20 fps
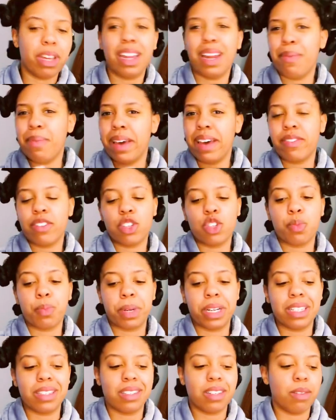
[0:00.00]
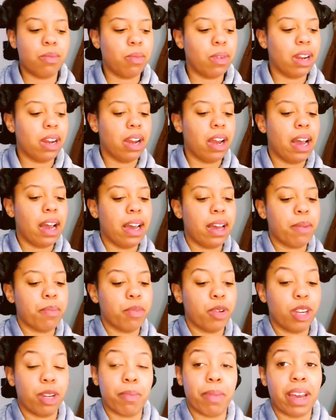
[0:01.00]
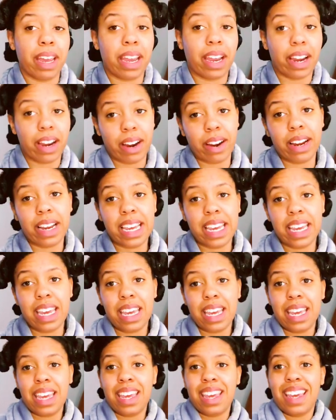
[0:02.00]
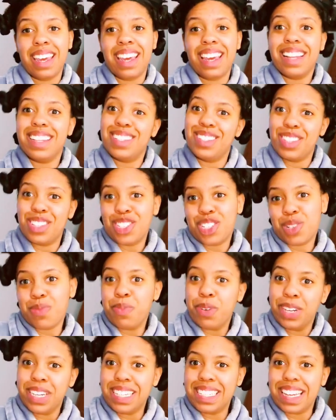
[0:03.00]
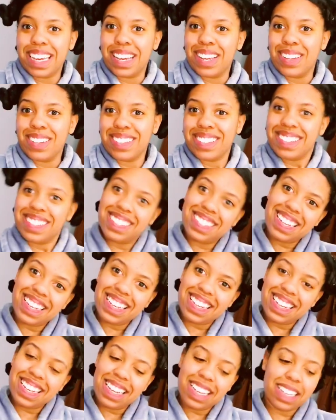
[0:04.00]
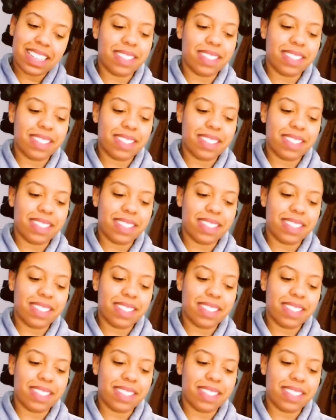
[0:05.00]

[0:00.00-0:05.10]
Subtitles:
I'm gonna have to spray some while I'm putting my hair into the 2 ponytails. Ding!